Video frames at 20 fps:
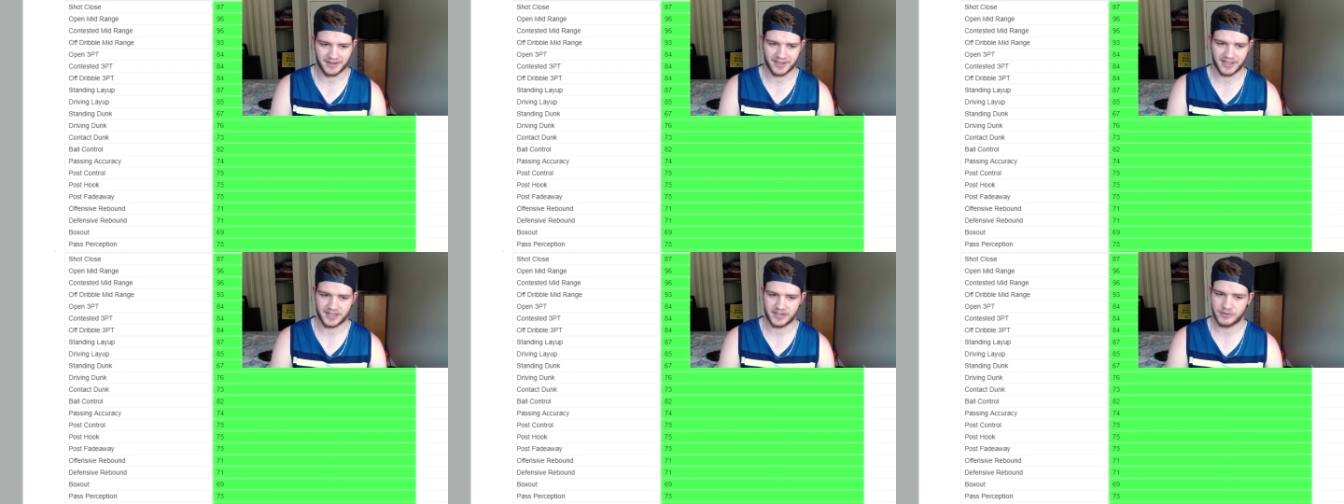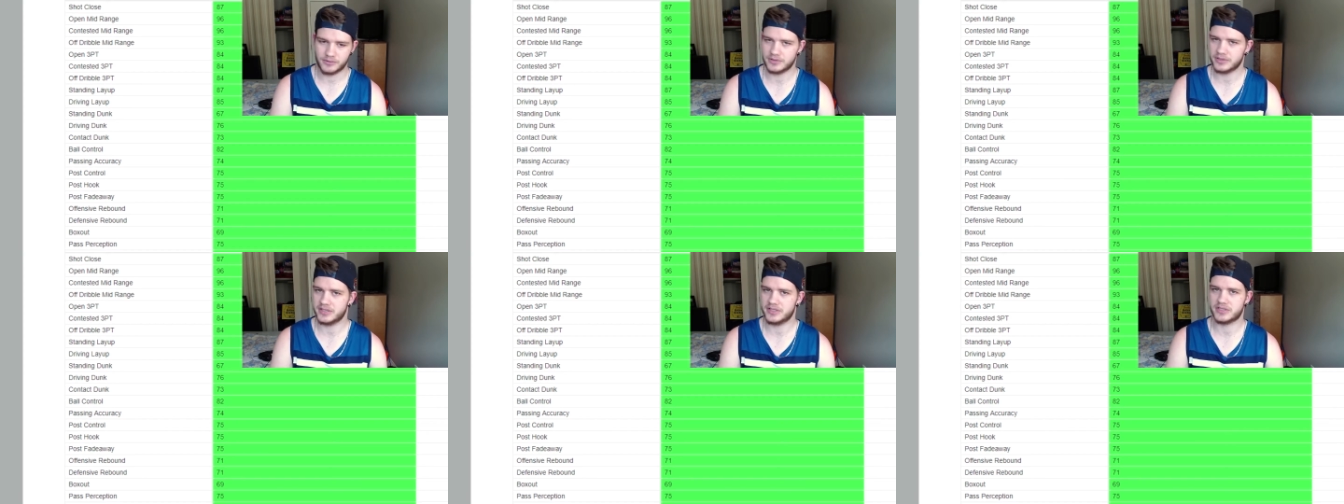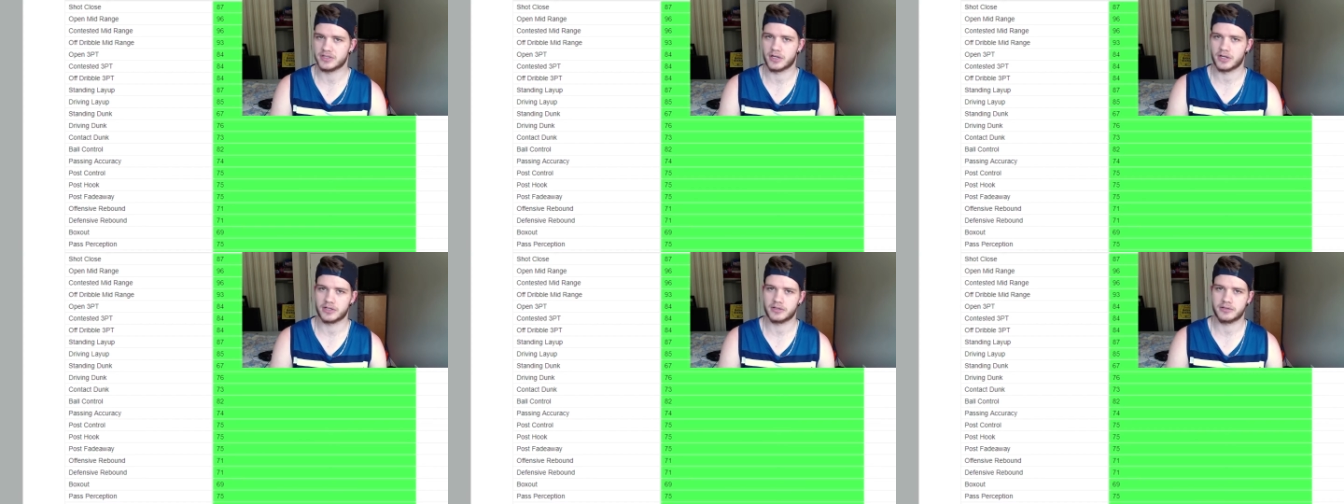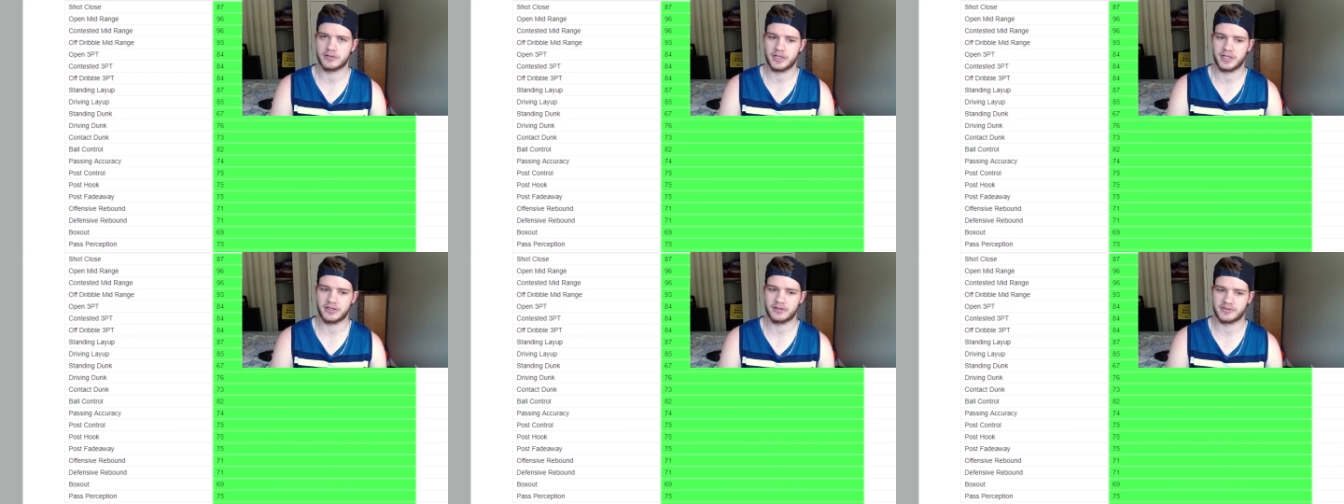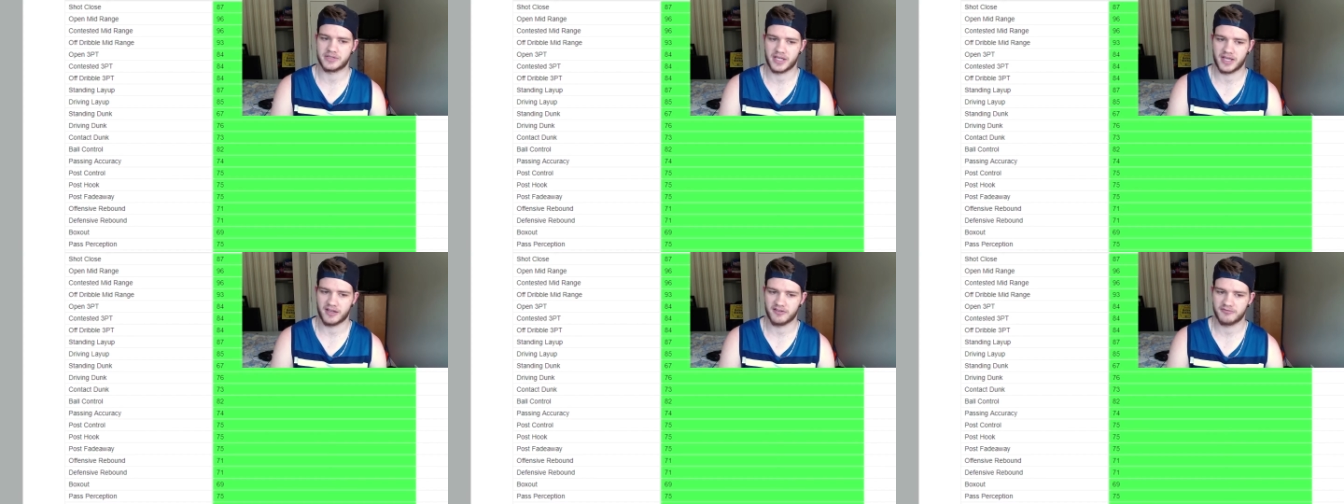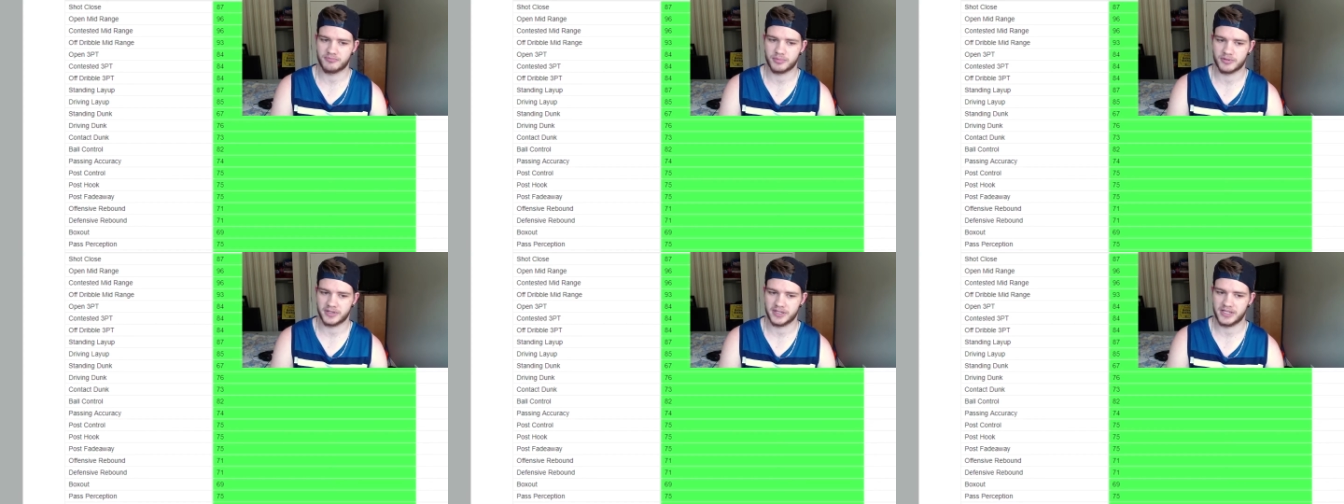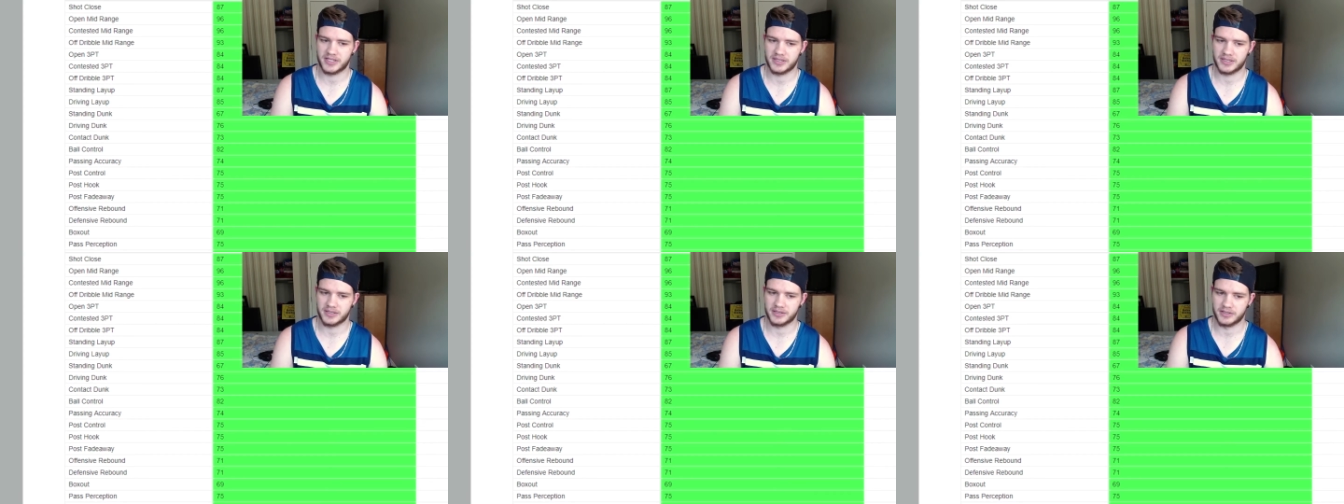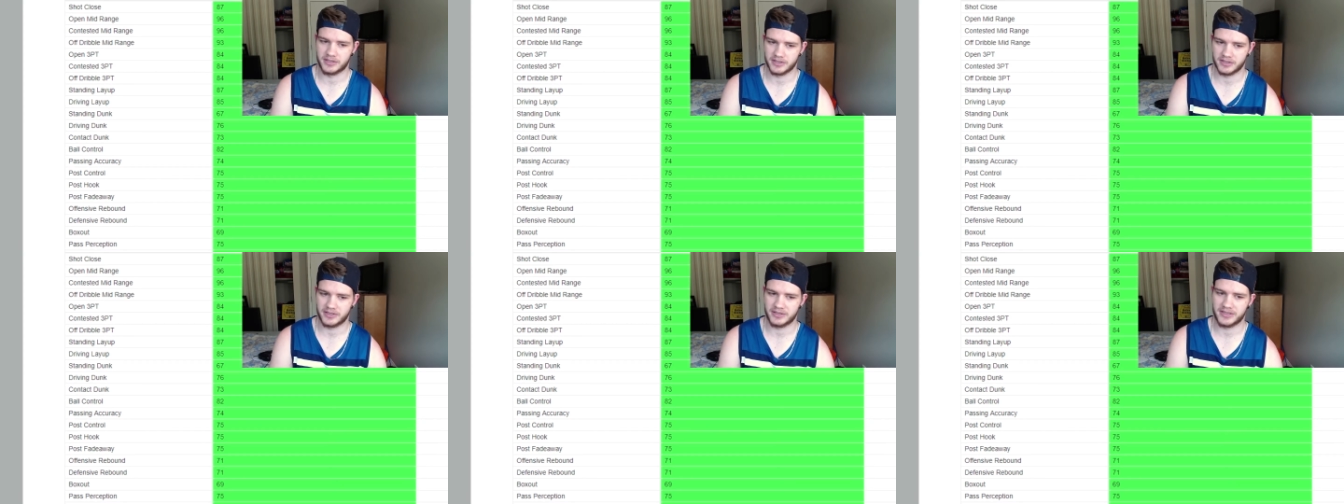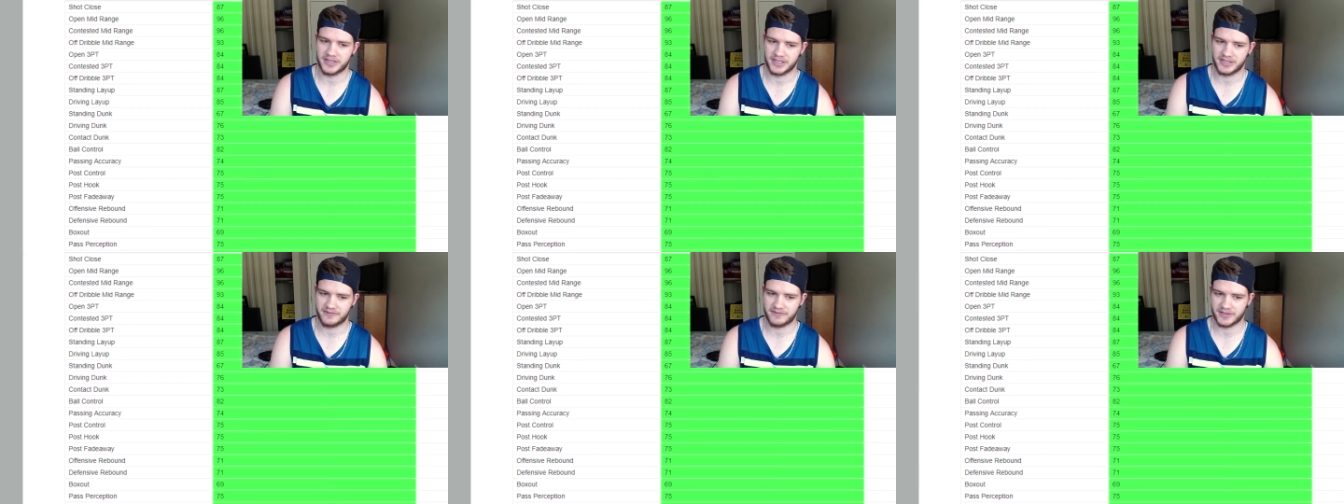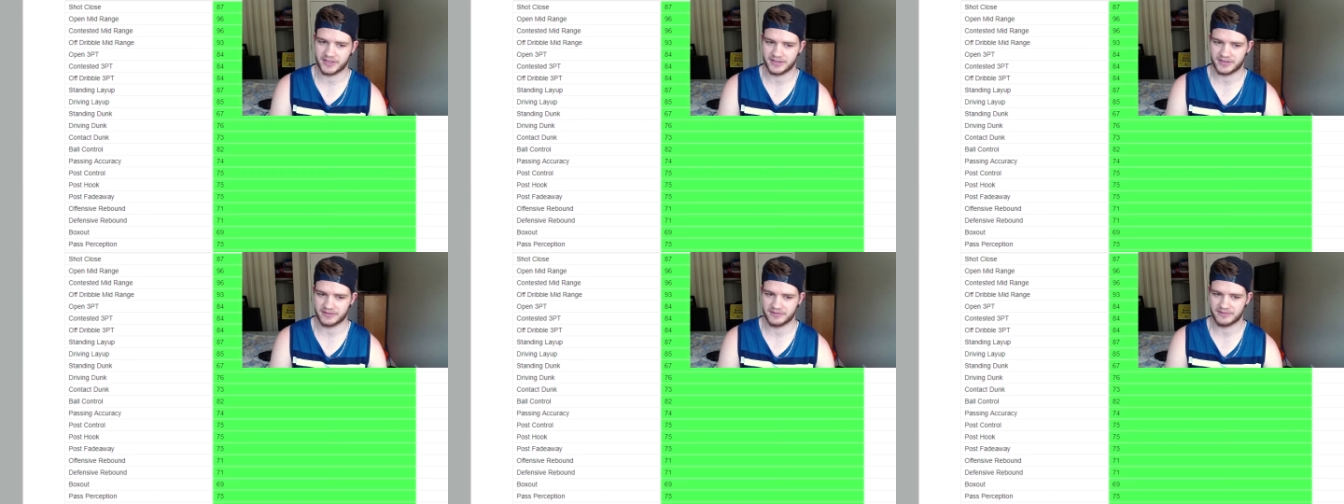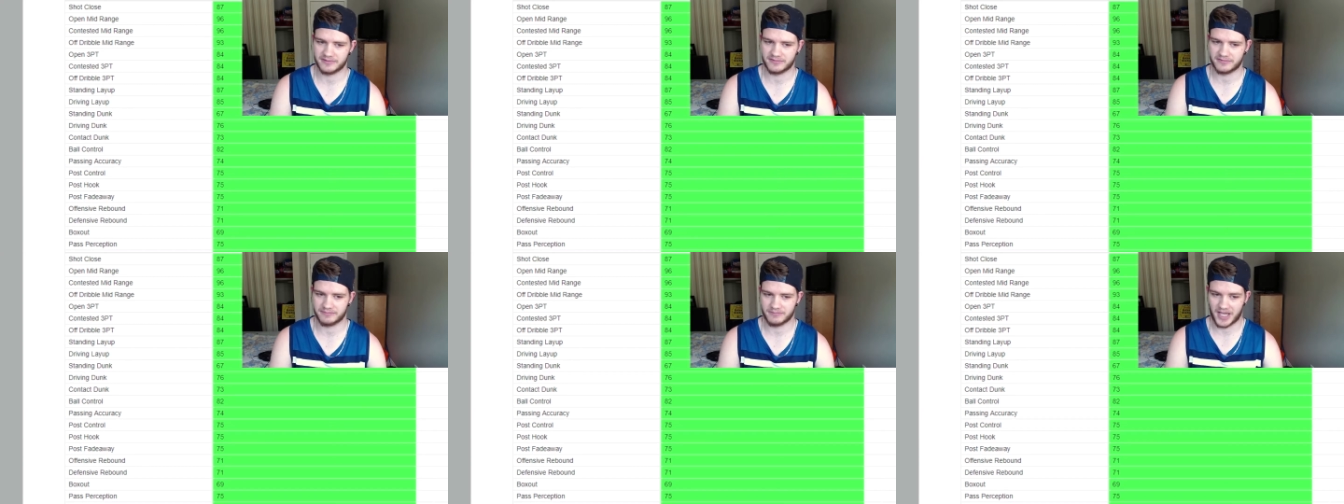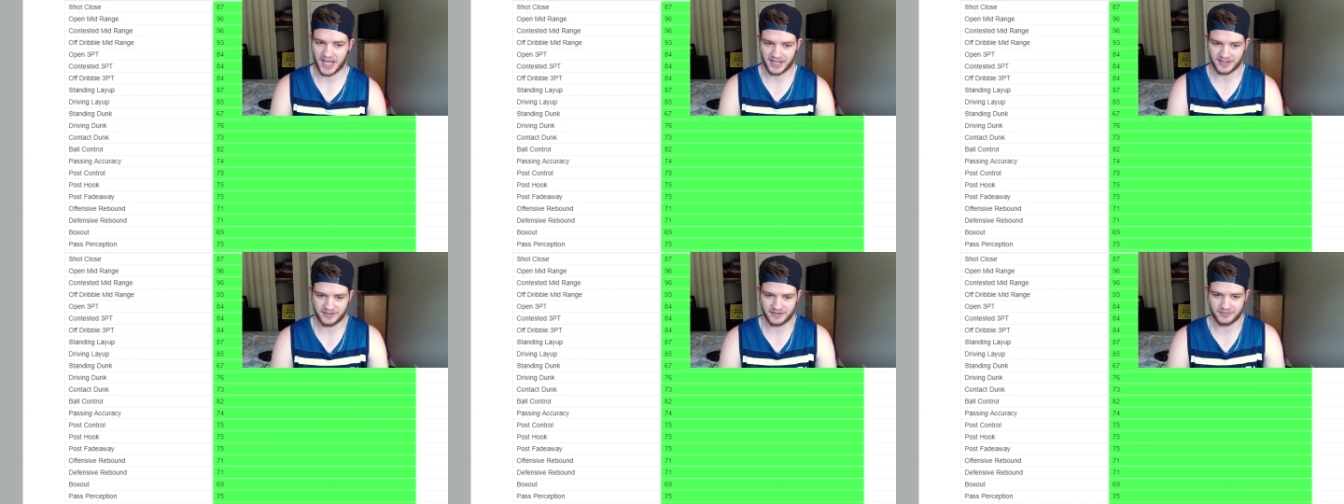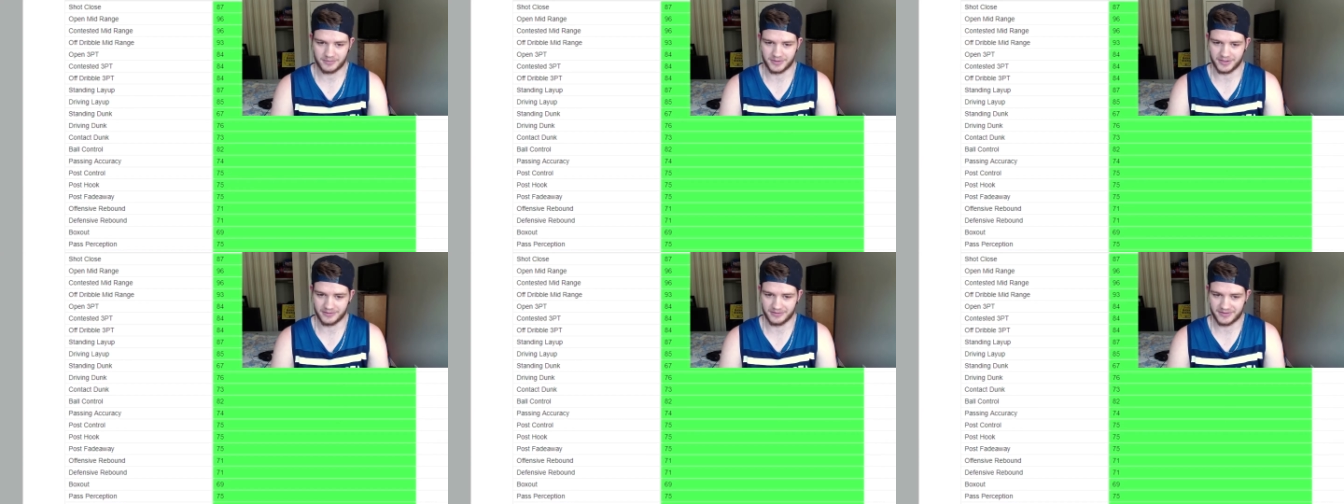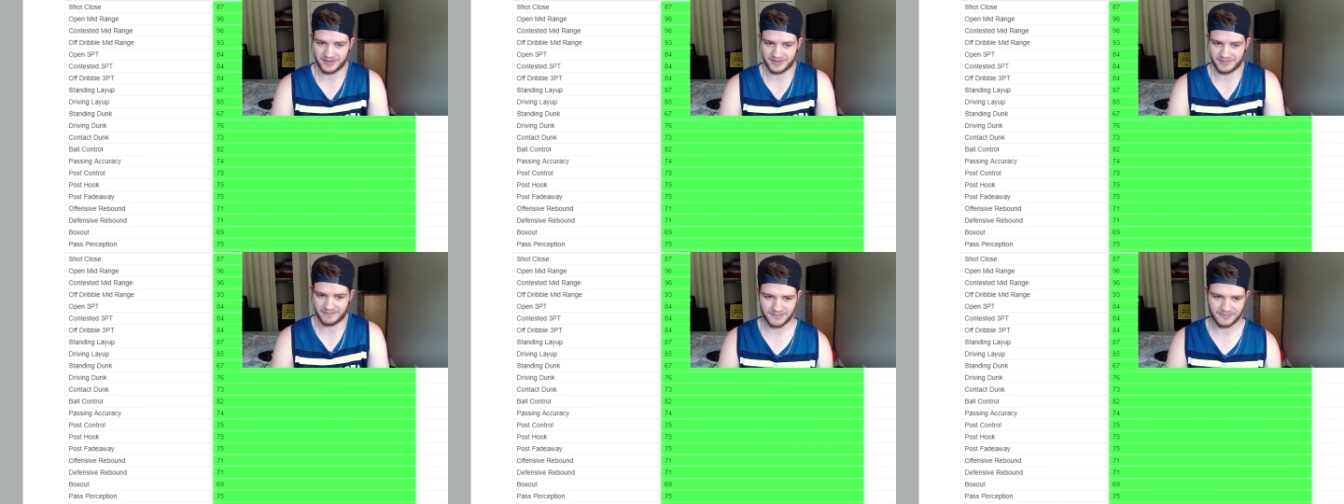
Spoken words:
Like, usually shot creators have pretty good defensive attributes.